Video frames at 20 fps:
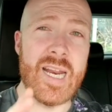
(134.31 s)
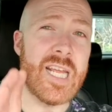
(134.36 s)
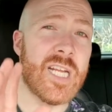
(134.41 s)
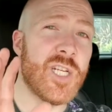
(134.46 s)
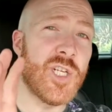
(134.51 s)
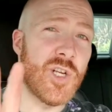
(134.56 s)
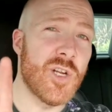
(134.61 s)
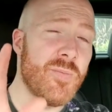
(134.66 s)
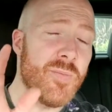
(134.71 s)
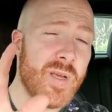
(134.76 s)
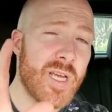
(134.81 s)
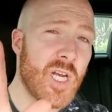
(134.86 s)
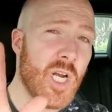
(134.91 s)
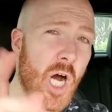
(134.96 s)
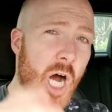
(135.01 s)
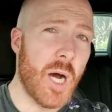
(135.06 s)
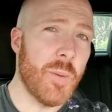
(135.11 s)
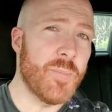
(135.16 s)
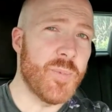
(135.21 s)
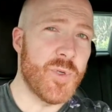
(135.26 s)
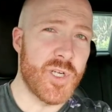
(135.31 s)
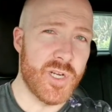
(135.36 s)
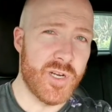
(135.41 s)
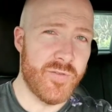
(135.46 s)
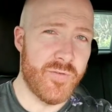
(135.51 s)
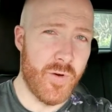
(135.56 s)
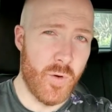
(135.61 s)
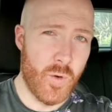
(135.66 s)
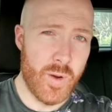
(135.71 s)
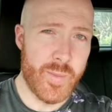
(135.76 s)
It shouldn't be an option
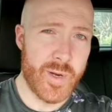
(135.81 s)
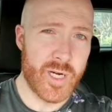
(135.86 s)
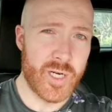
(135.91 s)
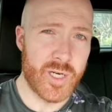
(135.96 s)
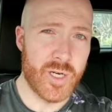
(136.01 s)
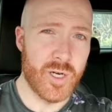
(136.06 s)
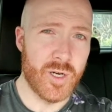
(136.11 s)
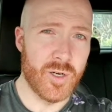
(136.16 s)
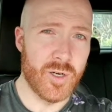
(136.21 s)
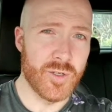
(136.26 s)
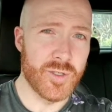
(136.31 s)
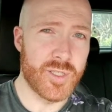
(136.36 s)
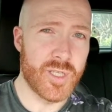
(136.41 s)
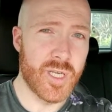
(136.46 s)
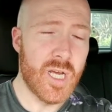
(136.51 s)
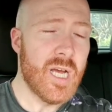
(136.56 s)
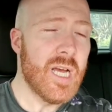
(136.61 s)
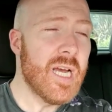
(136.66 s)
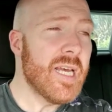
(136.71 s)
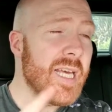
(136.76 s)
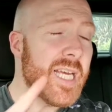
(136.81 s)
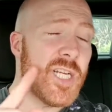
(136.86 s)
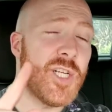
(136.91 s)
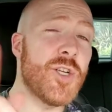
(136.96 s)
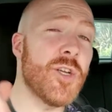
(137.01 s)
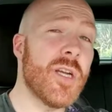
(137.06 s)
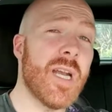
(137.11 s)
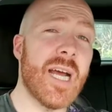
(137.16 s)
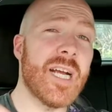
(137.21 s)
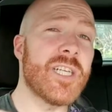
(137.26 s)
for women and girls. They
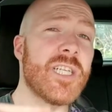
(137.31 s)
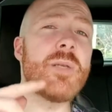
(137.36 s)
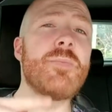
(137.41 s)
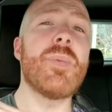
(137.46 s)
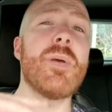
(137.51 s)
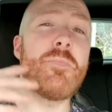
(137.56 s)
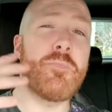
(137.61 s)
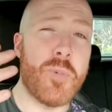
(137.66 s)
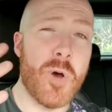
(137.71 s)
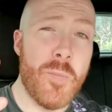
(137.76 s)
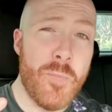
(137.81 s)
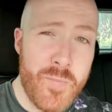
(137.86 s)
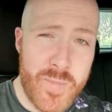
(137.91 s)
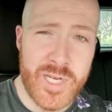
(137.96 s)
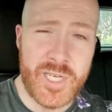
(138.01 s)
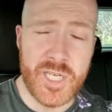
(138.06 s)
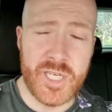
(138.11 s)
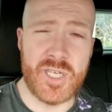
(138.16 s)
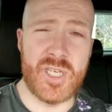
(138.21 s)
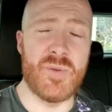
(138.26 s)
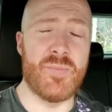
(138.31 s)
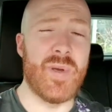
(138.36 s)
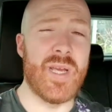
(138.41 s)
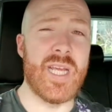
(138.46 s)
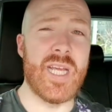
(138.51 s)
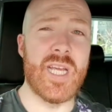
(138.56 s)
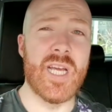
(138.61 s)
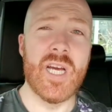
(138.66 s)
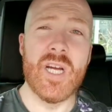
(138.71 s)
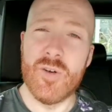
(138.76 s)
shouldn't actually be permitted to
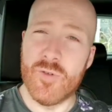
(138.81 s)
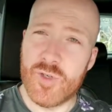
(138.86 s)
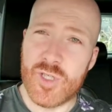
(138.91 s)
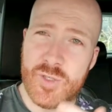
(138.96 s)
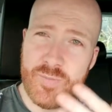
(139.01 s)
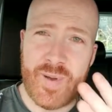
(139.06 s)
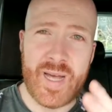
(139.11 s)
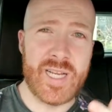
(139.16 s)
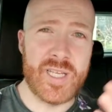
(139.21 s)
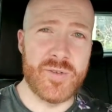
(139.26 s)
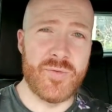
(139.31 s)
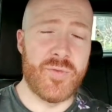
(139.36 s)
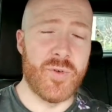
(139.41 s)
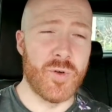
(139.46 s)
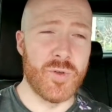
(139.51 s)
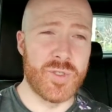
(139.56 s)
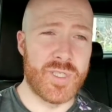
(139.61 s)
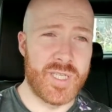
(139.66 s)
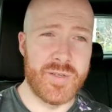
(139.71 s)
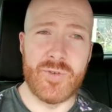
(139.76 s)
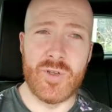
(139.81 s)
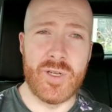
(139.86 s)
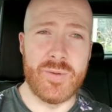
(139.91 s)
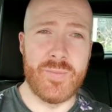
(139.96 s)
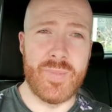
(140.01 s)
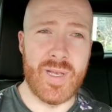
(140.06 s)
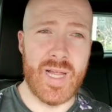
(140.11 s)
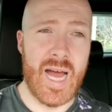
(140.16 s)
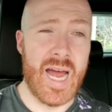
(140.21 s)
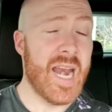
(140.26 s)
be respectful, civil, and
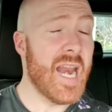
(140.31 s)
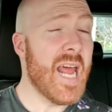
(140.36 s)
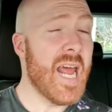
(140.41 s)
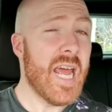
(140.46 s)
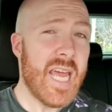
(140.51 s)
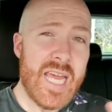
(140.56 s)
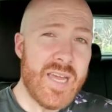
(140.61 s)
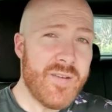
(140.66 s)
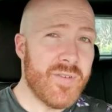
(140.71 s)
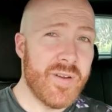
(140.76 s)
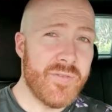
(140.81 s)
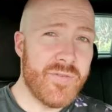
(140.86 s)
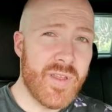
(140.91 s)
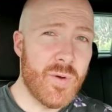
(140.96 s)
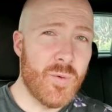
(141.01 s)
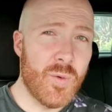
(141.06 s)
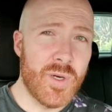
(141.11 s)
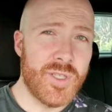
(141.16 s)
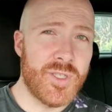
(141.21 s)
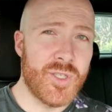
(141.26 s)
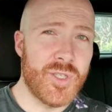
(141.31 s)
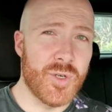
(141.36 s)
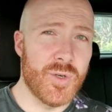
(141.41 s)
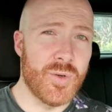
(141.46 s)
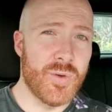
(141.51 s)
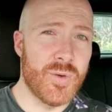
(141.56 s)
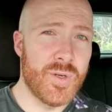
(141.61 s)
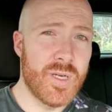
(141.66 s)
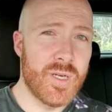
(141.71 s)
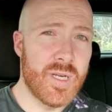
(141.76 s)
polite, even if they want to.
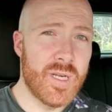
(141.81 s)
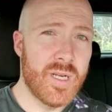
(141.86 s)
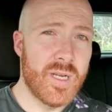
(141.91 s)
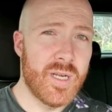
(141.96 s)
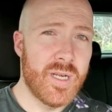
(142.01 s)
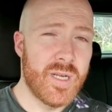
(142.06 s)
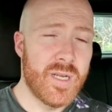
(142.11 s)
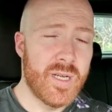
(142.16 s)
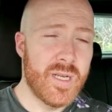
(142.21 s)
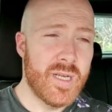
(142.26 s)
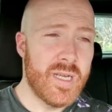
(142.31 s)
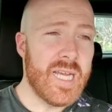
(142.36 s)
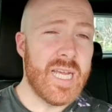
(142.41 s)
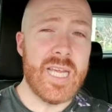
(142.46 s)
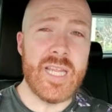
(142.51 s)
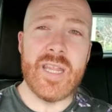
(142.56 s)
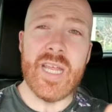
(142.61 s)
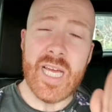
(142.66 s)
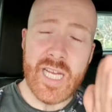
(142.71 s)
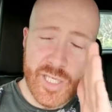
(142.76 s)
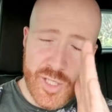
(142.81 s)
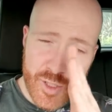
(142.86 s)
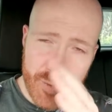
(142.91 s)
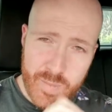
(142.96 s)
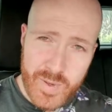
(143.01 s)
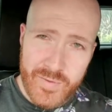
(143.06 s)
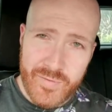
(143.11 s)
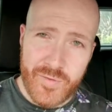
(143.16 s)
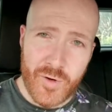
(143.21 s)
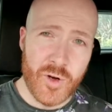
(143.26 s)
That should
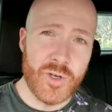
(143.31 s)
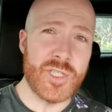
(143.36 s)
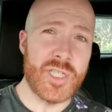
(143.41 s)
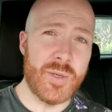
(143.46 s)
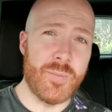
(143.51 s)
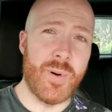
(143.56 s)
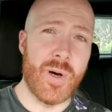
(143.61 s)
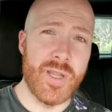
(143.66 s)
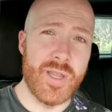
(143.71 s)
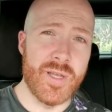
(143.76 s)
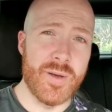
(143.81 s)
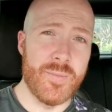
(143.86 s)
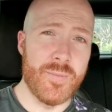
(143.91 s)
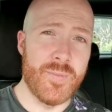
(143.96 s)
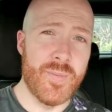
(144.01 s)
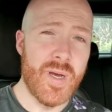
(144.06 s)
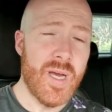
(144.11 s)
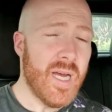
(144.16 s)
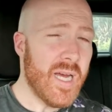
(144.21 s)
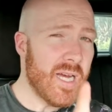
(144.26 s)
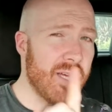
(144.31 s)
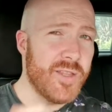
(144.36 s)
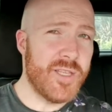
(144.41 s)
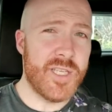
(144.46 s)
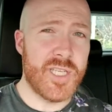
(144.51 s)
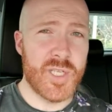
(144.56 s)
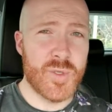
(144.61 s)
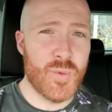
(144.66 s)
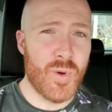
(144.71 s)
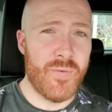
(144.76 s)
be forced upon them. And this
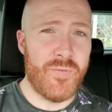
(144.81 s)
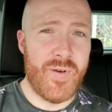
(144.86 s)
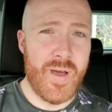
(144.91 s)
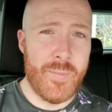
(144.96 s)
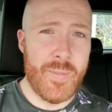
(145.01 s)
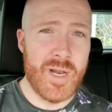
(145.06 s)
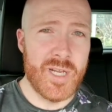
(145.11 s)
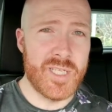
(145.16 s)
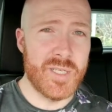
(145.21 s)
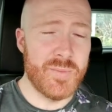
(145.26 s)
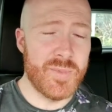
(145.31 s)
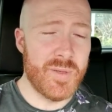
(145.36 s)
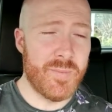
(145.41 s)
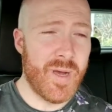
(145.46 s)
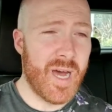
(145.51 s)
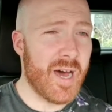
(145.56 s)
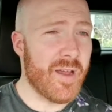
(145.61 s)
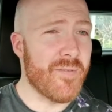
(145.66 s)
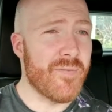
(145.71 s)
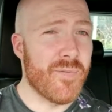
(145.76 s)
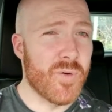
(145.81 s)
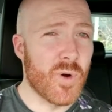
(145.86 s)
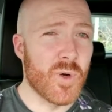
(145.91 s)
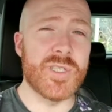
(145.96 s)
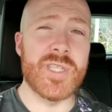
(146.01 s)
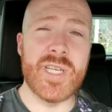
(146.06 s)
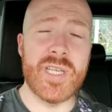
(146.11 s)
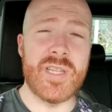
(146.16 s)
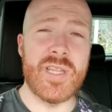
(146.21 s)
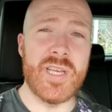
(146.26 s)
is what feminism's about,
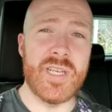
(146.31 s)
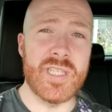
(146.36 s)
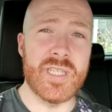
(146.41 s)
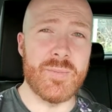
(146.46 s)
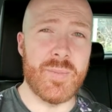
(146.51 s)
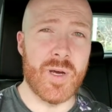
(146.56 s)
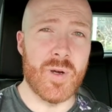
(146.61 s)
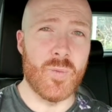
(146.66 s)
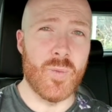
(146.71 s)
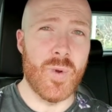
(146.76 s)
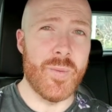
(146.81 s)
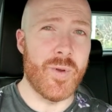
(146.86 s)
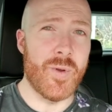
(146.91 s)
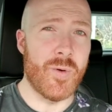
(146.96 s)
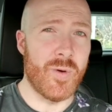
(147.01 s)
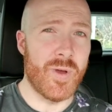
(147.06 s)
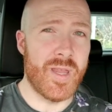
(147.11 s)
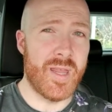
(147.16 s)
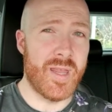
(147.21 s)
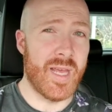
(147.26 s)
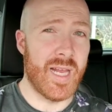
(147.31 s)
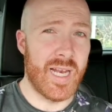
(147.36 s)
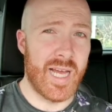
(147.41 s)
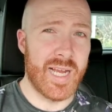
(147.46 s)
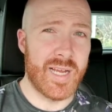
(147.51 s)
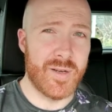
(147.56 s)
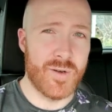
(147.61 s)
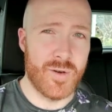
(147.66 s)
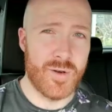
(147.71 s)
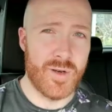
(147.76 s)
forcing things upon women, whether they
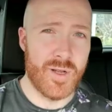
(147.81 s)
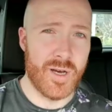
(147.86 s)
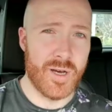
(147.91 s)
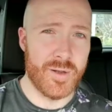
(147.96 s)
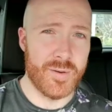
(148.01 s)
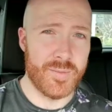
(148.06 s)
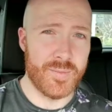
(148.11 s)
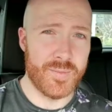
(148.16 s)
like it or not.